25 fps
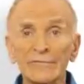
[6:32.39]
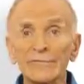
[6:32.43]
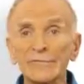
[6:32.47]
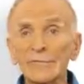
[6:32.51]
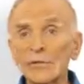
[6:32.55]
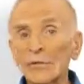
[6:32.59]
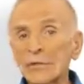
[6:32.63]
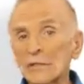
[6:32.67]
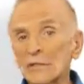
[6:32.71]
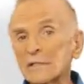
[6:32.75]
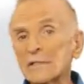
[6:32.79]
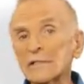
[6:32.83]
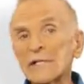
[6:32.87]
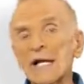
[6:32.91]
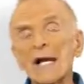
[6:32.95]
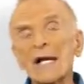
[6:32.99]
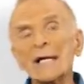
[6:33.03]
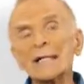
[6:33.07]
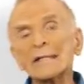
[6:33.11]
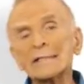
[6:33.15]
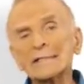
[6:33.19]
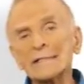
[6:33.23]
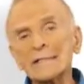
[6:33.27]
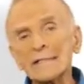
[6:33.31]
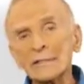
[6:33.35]
at first,
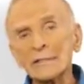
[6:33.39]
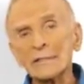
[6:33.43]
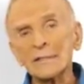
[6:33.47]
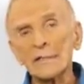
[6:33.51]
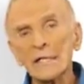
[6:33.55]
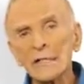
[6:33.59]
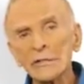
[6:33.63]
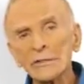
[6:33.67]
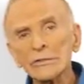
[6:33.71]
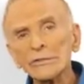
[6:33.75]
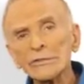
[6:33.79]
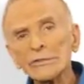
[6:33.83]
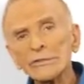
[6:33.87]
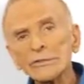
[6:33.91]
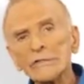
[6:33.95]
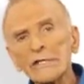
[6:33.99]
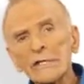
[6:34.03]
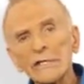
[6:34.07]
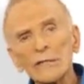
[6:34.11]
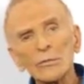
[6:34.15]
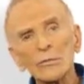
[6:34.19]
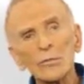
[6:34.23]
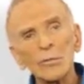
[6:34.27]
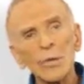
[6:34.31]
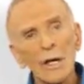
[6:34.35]
I didn't
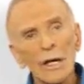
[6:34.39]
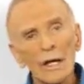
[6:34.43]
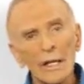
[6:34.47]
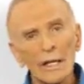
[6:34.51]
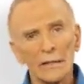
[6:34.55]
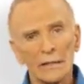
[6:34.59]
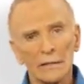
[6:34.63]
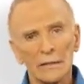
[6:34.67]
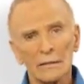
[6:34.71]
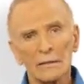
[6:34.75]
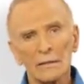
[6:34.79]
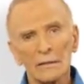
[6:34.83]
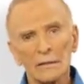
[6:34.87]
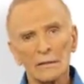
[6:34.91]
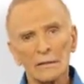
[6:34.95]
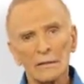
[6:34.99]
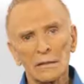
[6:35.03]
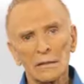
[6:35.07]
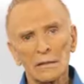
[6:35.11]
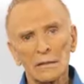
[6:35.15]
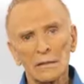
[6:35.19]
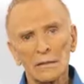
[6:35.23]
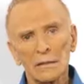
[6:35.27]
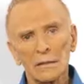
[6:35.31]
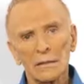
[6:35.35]
understand why.
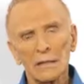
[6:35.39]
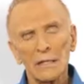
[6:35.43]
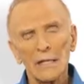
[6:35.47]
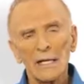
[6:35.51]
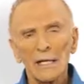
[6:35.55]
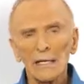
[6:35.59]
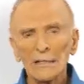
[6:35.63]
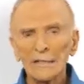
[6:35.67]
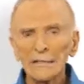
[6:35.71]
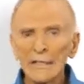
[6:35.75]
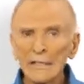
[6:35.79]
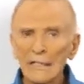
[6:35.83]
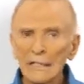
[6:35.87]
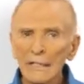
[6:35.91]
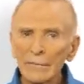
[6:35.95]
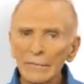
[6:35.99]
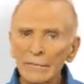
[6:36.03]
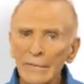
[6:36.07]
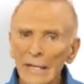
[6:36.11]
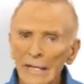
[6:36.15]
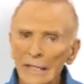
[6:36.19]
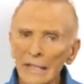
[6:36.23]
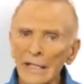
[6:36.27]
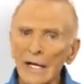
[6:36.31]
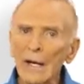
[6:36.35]
And then I
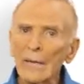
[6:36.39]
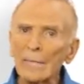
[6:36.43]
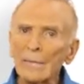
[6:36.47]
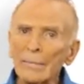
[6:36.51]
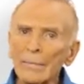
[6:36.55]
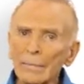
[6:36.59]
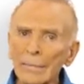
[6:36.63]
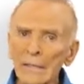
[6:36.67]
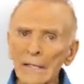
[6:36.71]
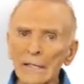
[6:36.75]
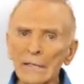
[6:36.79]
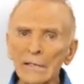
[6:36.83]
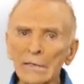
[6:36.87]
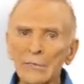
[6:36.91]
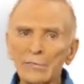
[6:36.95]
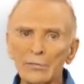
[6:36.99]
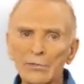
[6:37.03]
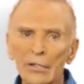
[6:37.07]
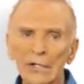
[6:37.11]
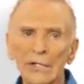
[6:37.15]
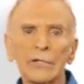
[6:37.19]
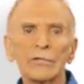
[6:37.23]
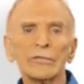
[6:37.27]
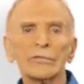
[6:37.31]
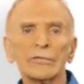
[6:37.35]
made a big
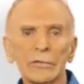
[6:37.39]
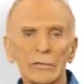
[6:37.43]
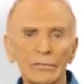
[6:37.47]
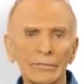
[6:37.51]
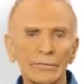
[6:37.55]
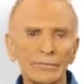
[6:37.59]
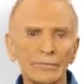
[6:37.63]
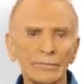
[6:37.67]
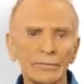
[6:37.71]
breakthrough,